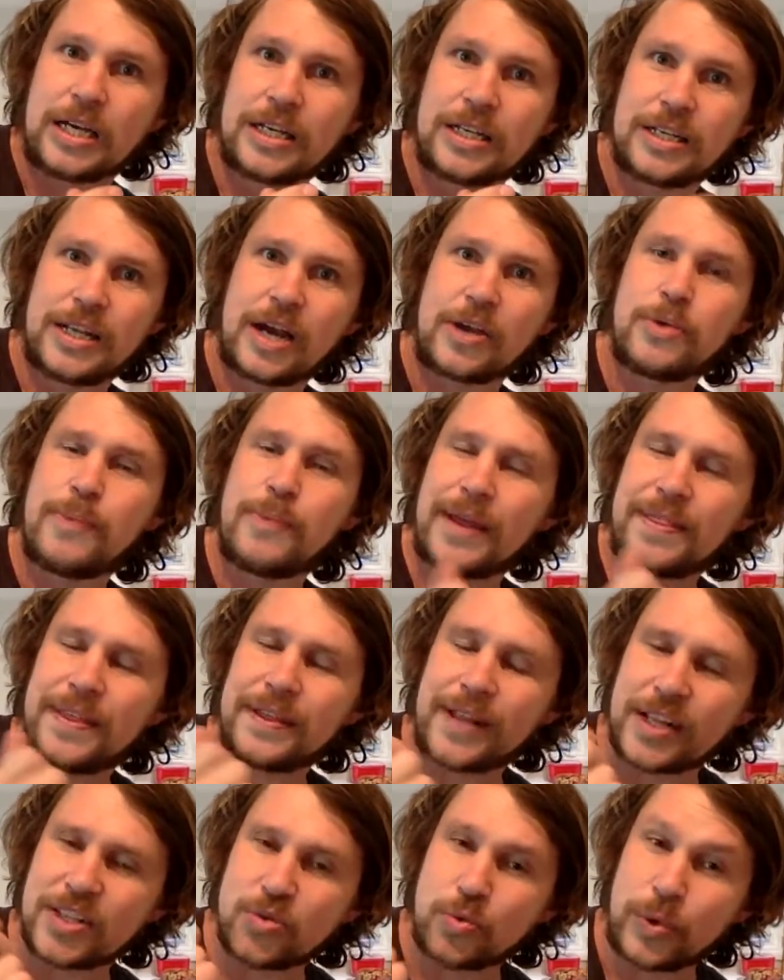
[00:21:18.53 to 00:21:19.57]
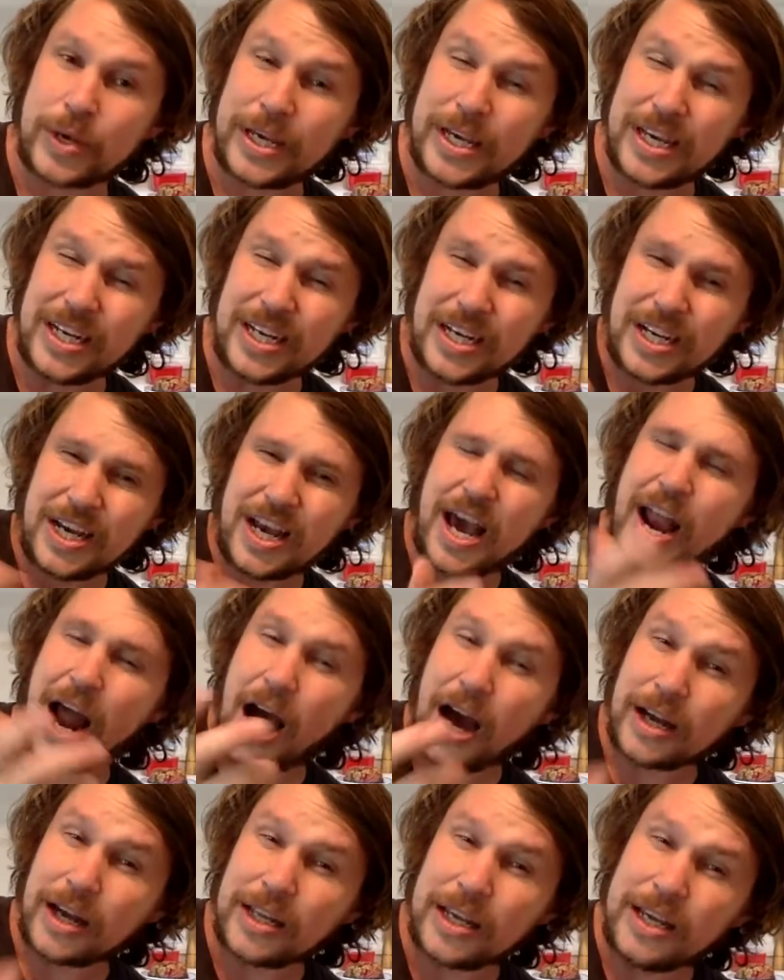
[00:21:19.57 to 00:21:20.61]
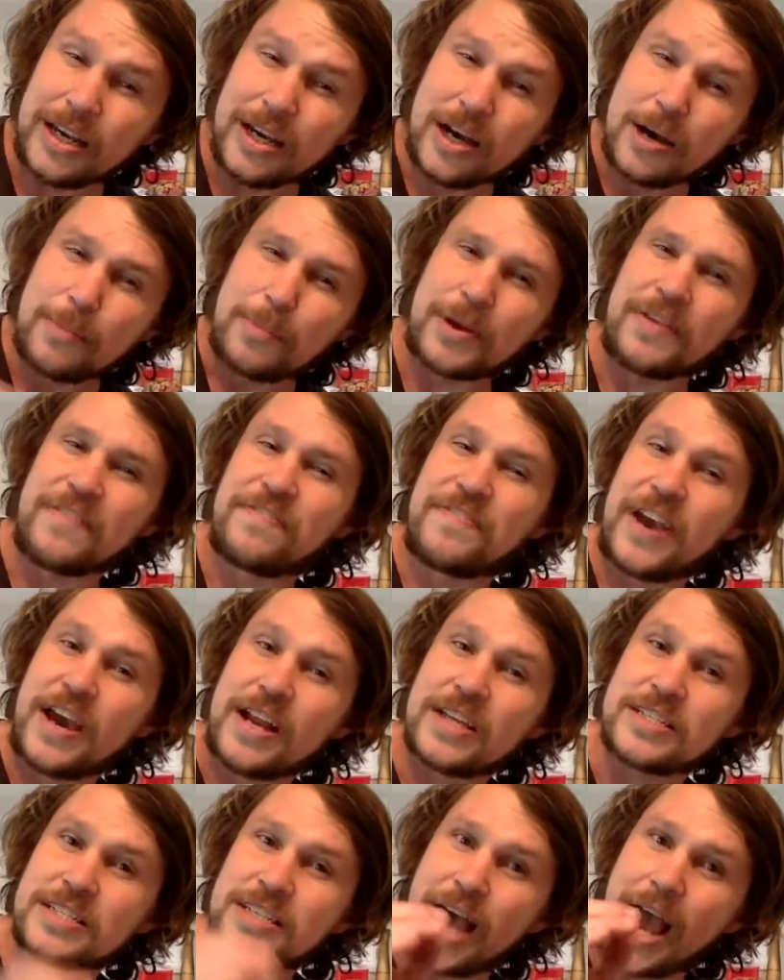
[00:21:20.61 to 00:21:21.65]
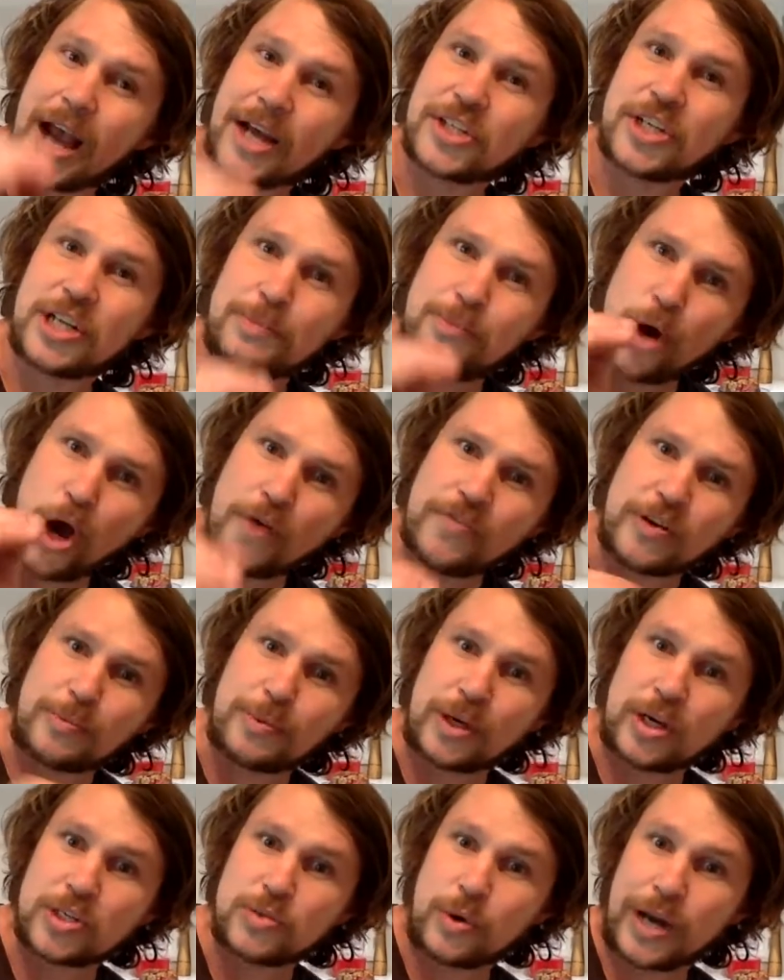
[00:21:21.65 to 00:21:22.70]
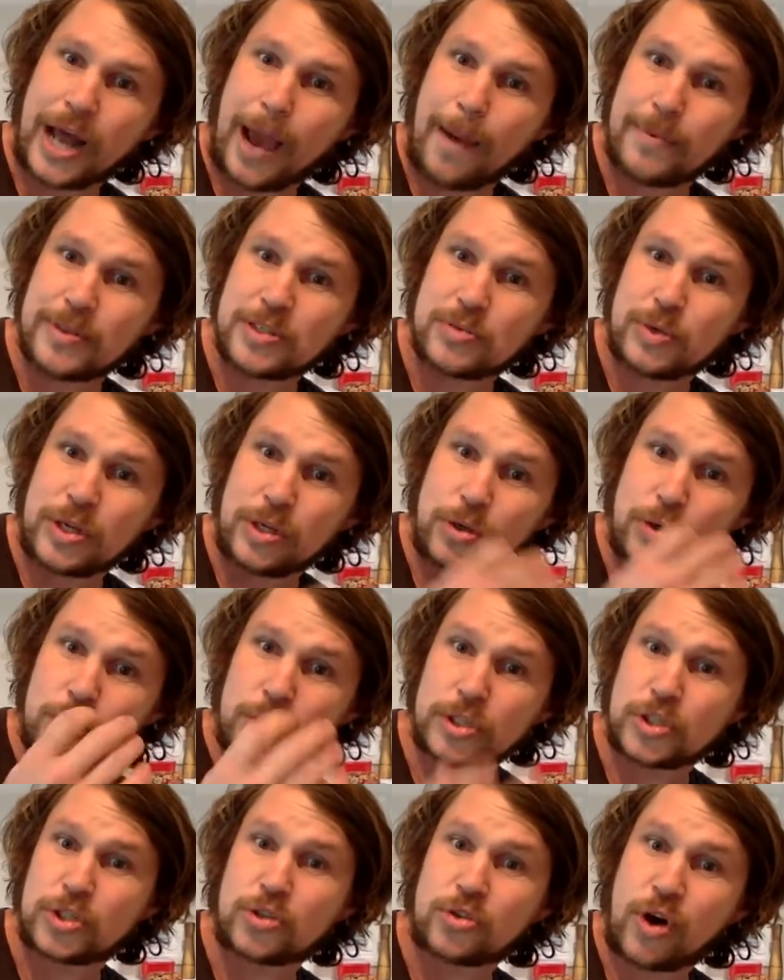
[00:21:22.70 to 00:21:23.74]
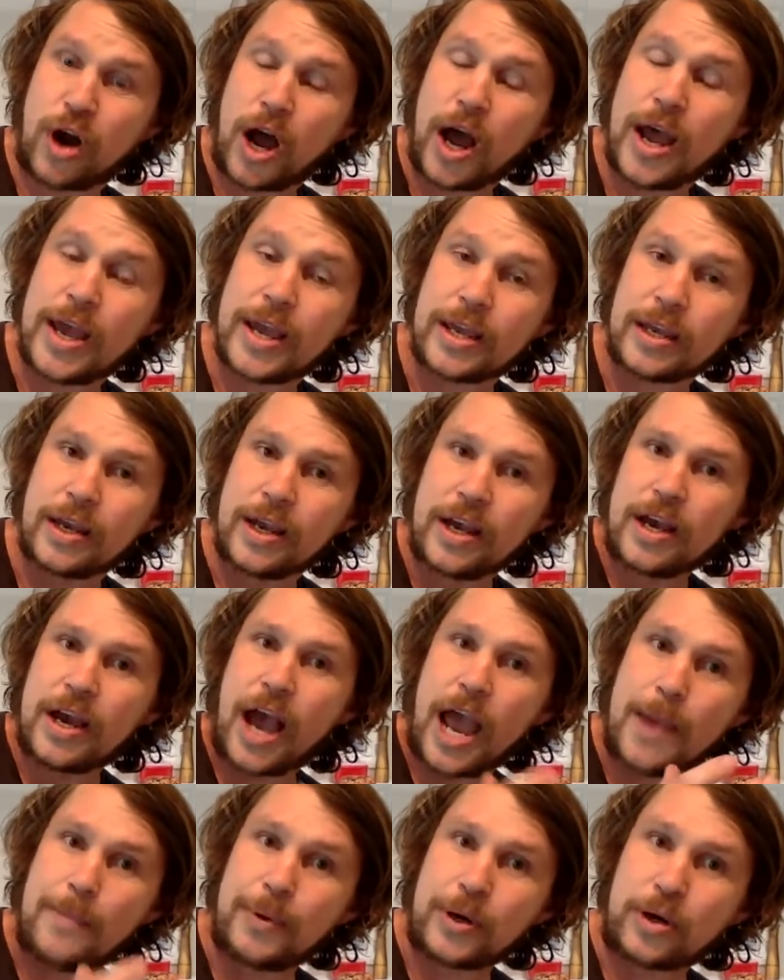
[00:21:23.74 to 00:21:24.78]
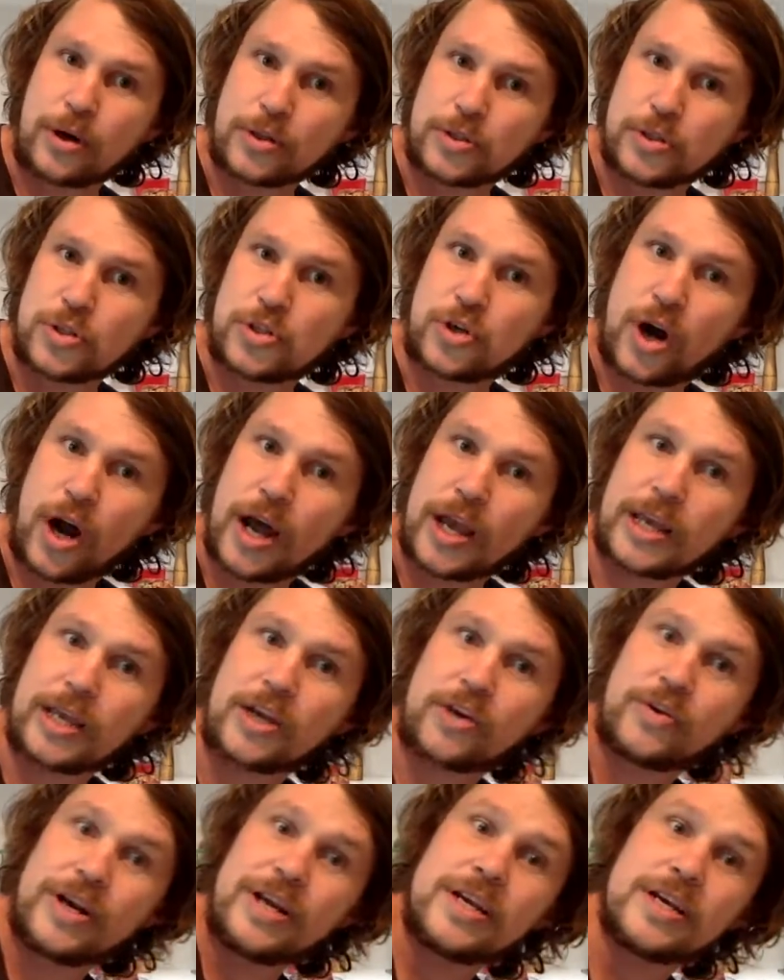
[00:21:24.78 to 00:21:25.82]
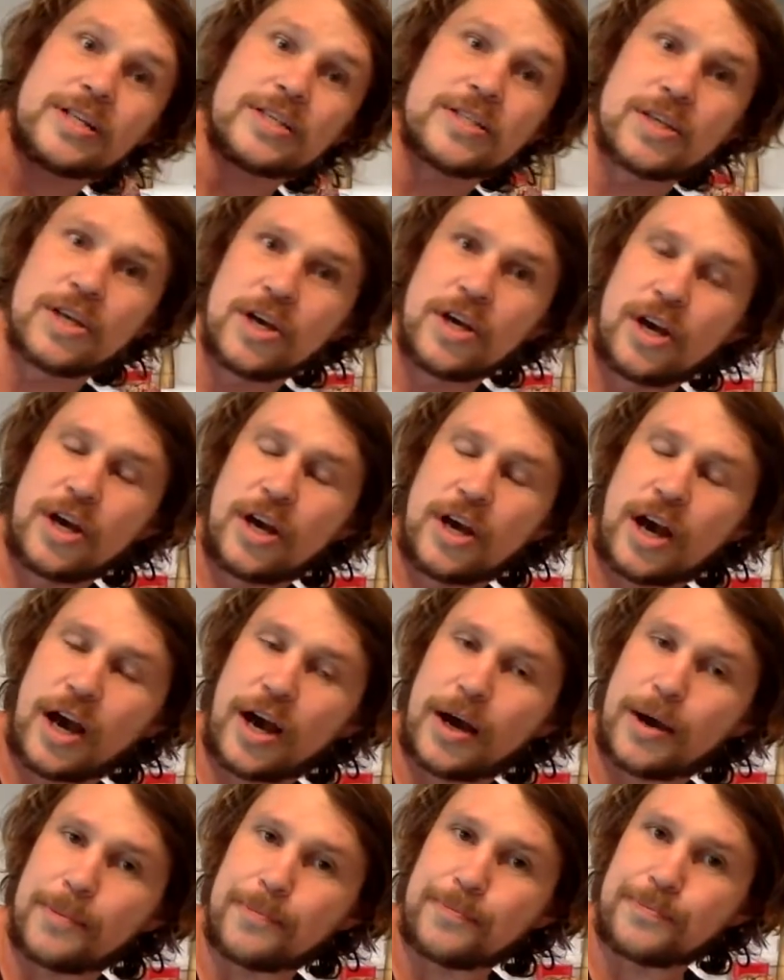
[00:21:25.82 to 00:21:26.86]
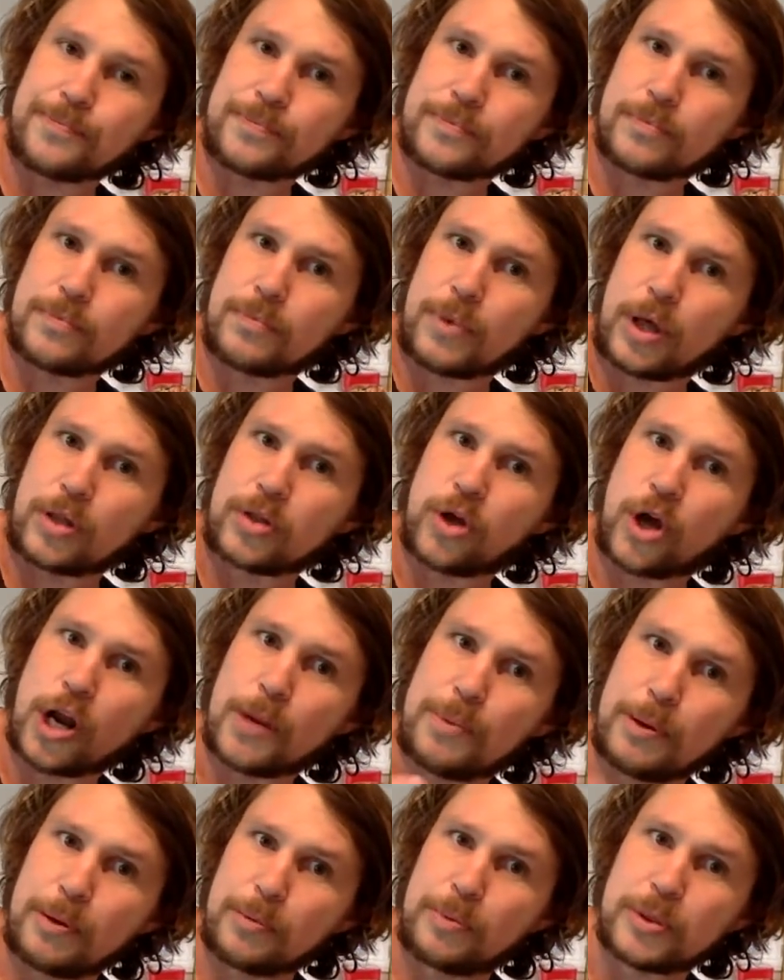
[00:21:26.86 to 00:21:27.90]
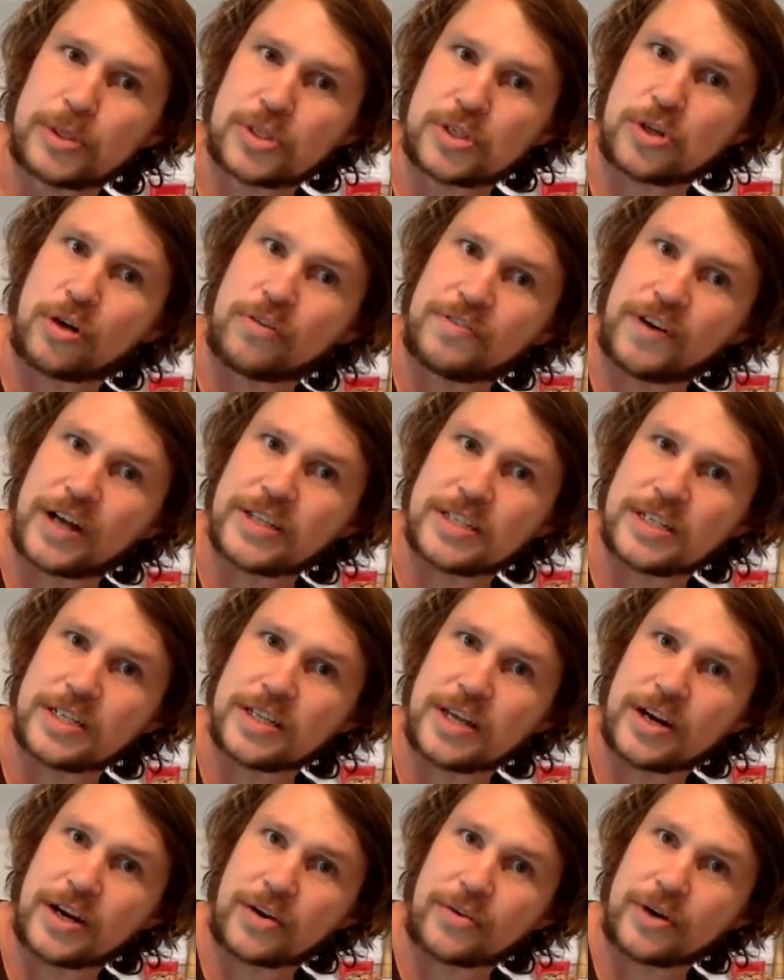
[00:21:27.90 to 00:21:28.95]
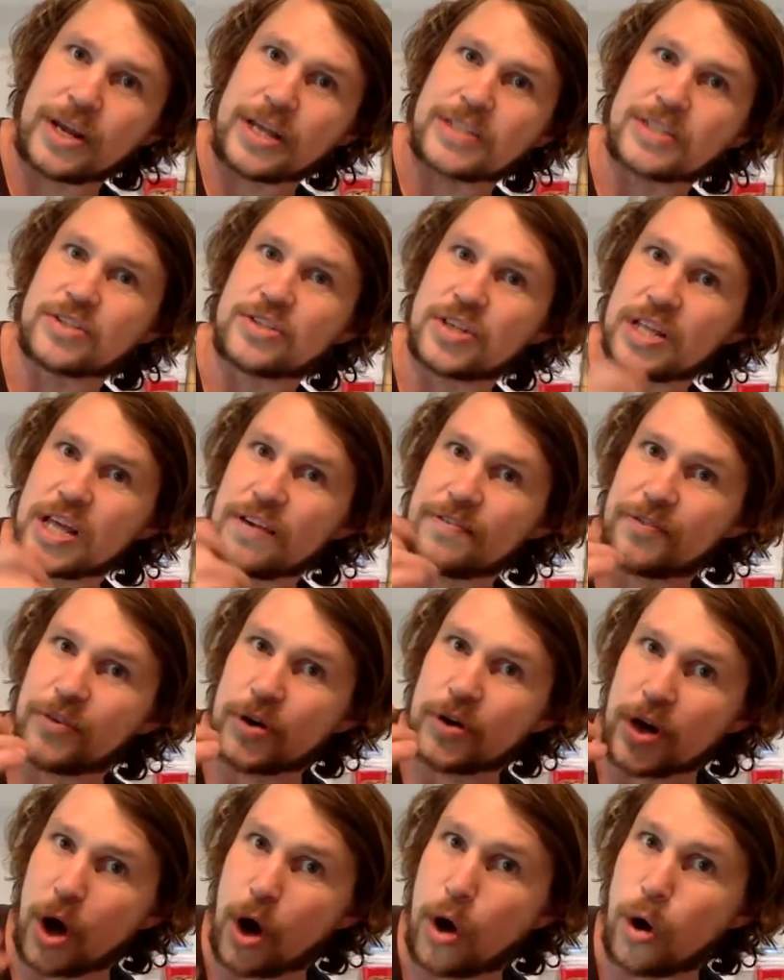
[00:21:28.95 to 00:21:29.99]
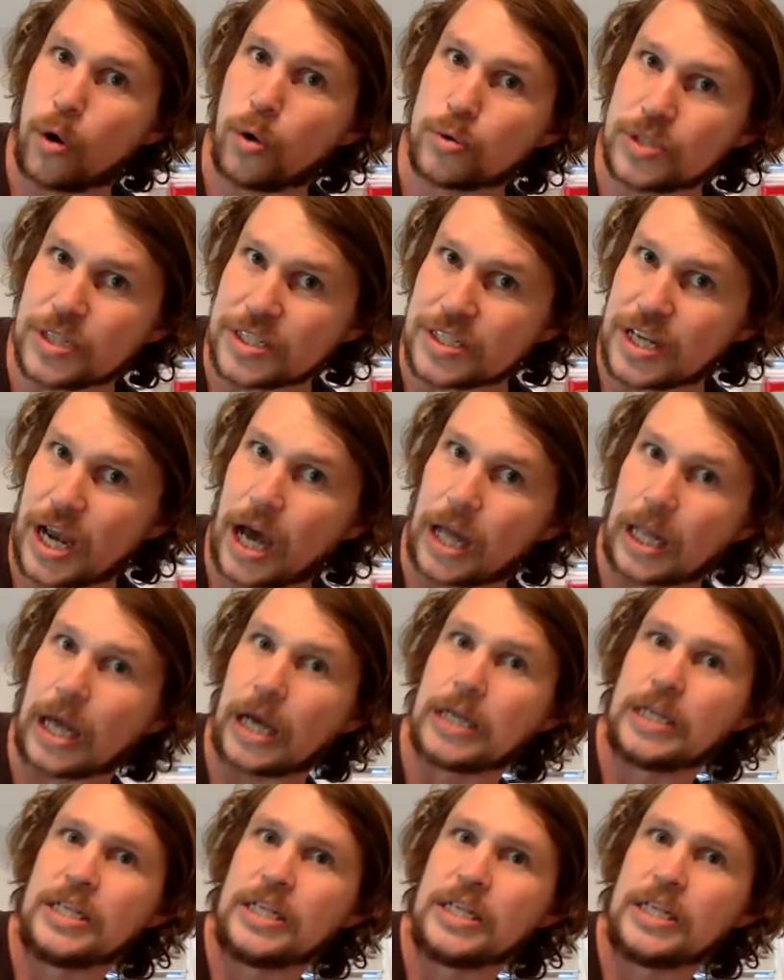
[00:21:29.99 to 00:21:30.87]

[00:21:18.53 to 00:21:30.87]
Now, you might think that's weird and ugly, but in fairness, it's actually perfect, because what happens when you look at drying apricots or drying ingredients, a lot of people put sulfites into their ingredients, and so therefore it holds its color.